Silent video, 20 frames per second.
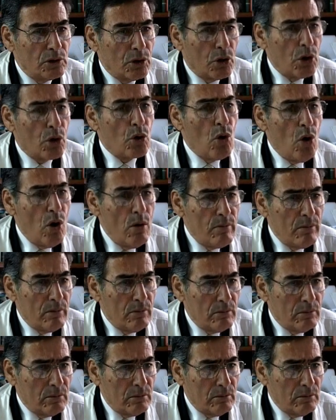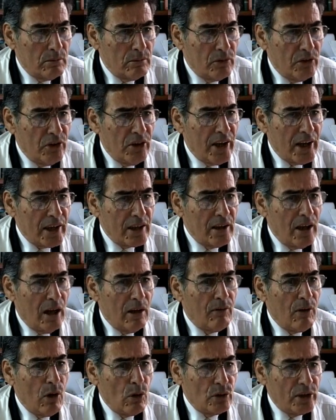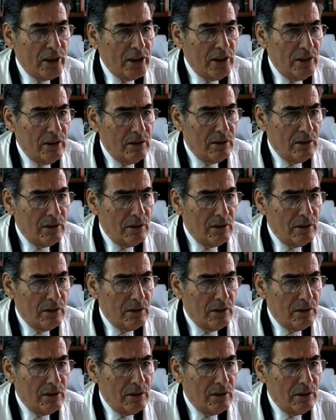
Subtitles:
Kërkohëm direkt nga fakulteti